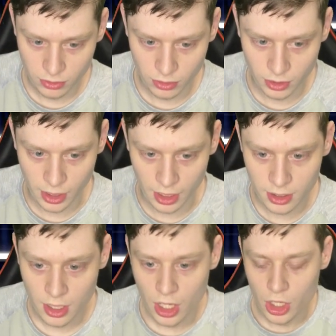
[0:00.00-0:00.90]
Okay,
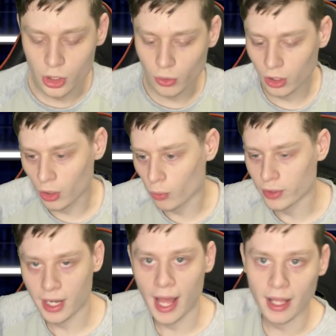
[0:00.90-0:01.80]
you're gonna go
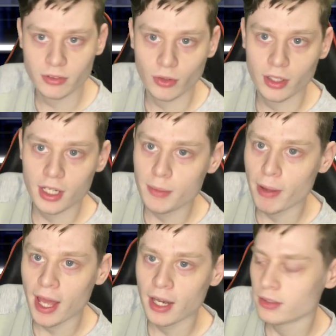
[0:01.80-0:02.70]
next on the
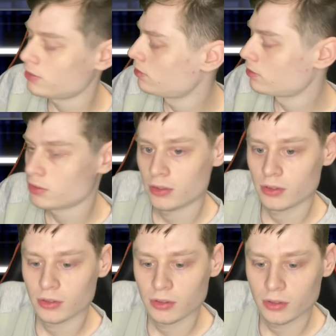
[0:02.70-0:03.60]
D-pad.
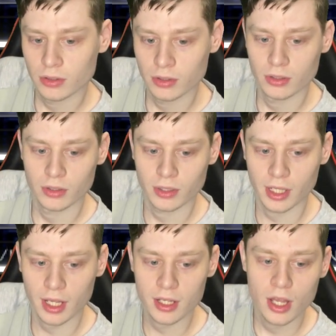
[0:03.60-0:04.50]

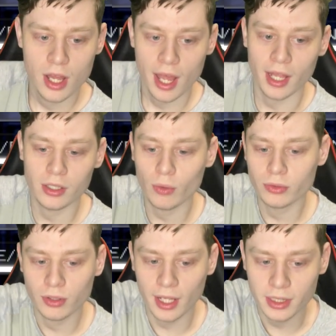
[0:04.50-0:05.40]
Okay, and you'll
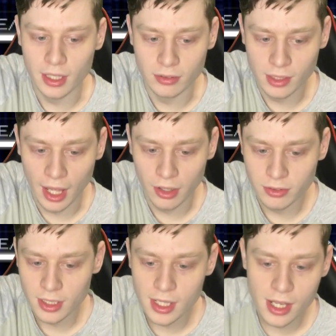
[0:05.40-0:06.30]
select this
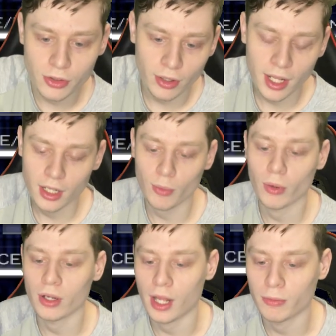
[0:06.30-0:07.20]
SE Ethernet
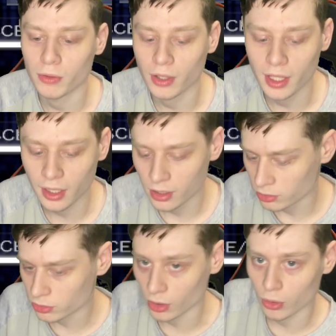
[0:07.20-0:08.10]
network adapter. Click
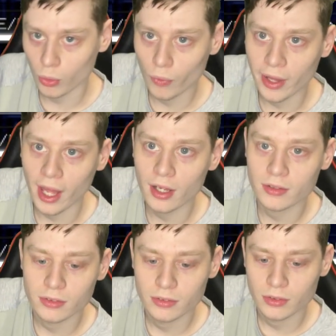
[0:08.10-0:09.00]
circle on that,
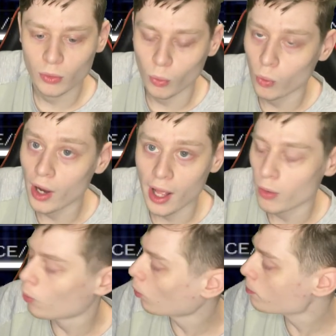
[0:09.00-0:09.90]
or
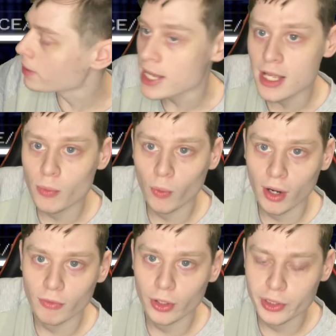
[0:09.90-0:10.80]
B,
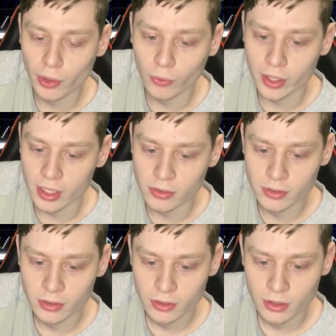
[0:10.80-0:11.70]
whatever your controller is.
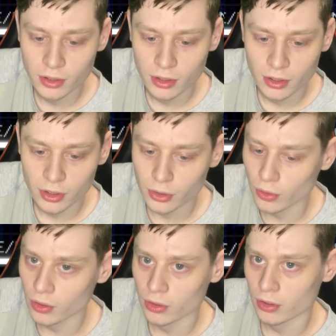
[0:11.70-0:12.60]
You're
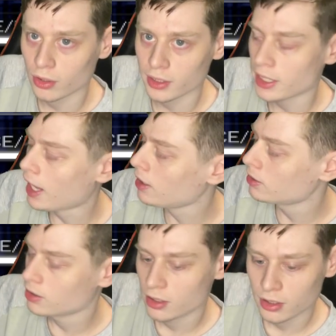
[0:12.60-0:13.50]
gonna click that,
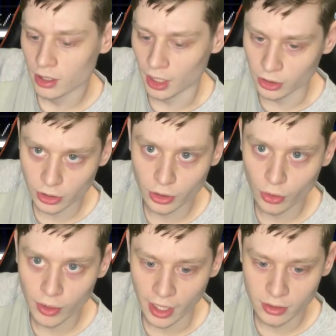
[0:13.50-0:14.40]
and you're gonna go
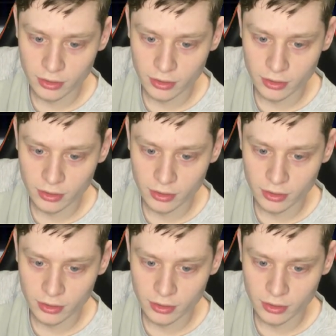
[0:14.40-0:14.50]
next.